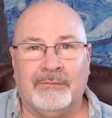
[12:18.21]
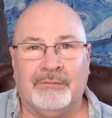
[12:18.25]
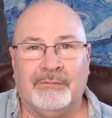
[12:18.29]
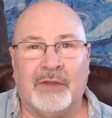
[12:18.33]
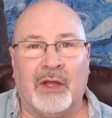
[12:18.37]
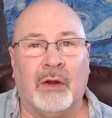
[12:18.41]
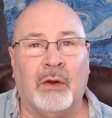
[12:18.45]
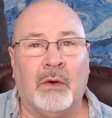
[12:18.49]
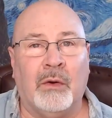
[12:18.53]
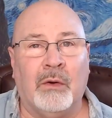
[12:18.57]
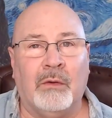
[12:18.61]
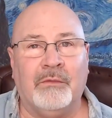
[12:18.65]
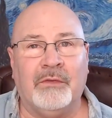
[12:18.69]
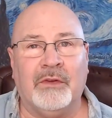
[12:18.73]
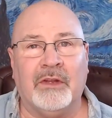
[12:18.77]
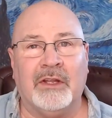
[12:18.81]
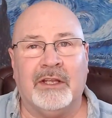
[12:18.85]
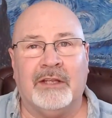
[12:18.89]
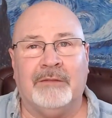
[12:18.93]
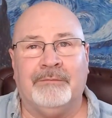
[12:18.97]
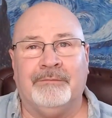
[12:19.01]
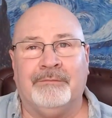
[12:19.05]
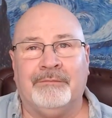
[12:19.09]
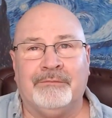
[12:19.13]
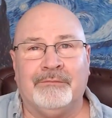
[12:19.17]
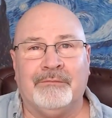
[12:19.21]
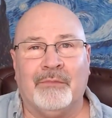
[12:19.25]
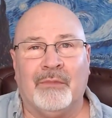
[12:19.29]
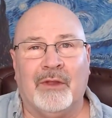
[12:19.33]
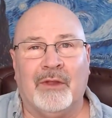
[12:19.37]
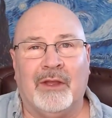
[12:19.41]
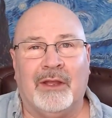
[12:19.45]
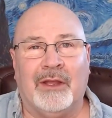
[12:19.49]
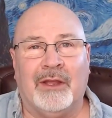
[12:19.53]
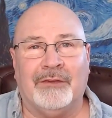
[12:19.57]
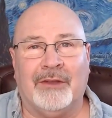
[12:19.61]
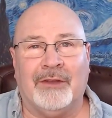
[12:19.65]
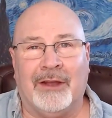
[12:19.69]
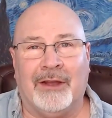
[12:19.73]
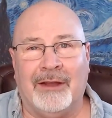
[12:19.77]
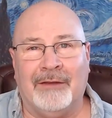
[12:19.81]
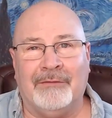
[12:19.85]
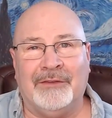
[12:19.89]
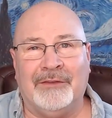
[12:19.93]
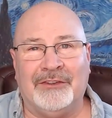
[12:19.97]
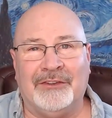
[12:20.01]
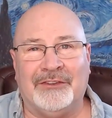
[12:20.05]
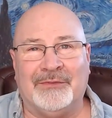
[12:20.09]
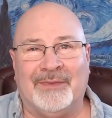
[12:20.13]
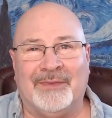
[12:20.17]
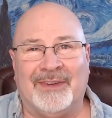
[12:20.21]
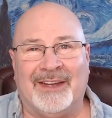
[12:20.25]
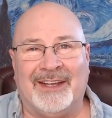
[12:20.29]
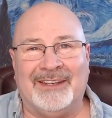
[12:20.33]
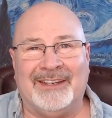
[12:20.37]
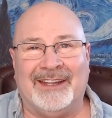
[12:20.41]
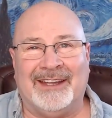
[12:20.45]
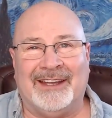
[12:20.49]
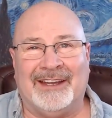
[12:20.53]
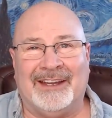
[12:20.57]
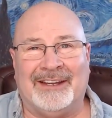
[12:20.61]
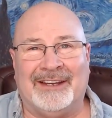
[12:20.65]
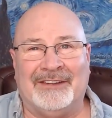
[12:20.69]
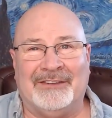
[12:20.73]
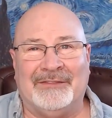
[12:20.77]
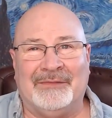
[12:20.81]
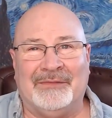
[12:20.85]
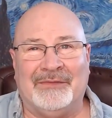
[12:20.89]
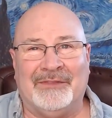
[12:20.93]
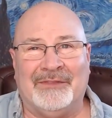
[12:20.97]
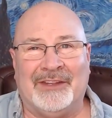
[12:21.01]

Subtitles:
Now, hopefully, it's obvious by now